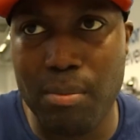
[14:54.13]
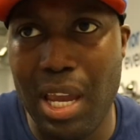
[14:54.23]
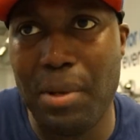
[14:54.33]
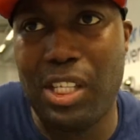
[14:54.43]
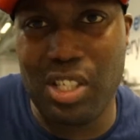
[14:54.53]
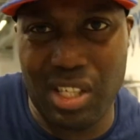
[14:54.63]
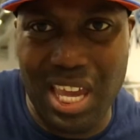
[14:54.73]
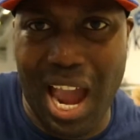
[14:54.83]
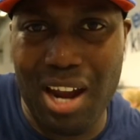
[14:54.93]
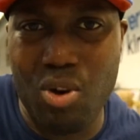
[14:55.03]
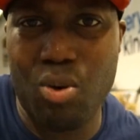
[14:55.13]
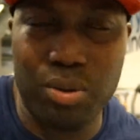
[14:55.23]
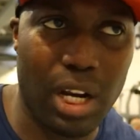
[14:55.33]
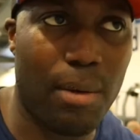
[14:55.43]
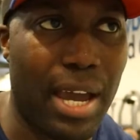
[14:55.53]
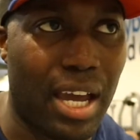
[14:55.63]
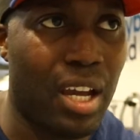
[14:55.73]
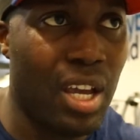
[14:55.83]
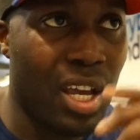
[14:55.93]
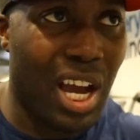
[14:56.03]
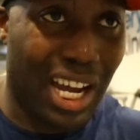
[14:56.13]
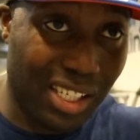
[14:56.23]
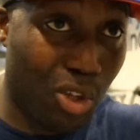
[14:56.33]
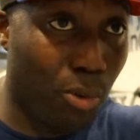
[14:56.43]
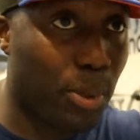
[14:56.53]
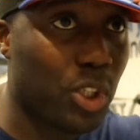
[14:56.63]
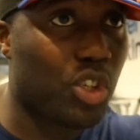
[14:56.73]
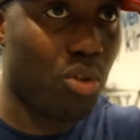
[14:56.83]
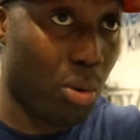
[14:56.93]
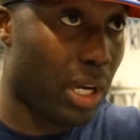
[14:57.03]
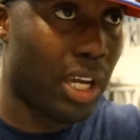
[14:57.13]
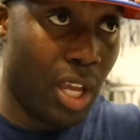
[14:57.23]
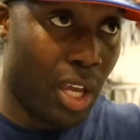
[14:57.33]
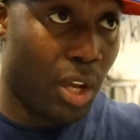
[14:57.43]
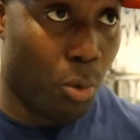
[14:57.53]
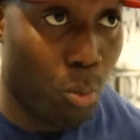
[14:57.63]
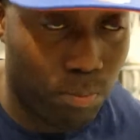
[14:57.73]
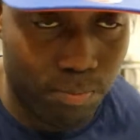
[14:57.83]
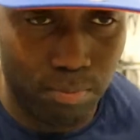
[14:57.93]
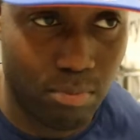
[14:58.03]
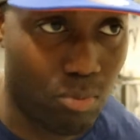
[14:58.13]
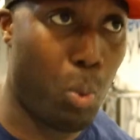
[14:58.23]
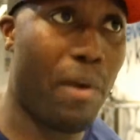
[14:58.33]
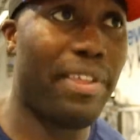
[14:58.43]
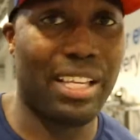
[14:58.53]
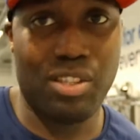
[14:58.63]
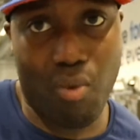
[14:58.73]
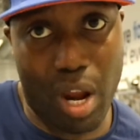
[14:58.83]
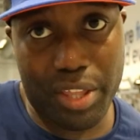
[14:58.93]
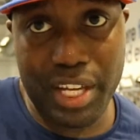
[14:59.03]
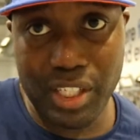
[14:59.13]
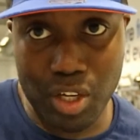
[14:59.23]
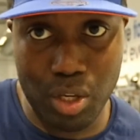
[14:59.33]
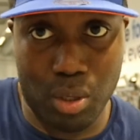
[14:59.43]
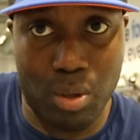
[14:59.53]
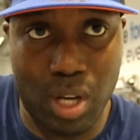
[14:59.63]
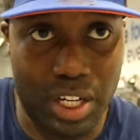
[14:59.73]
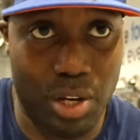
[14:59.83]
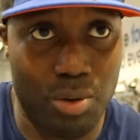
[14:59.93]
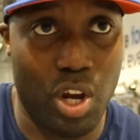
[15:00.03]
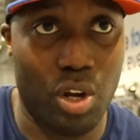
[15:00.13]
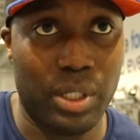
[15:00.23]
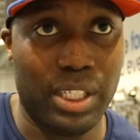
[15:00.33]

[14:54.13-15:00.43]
Maybe it's because of the angle that I'm at. I can still push through it. Whether that's the right thing to do, I don't know.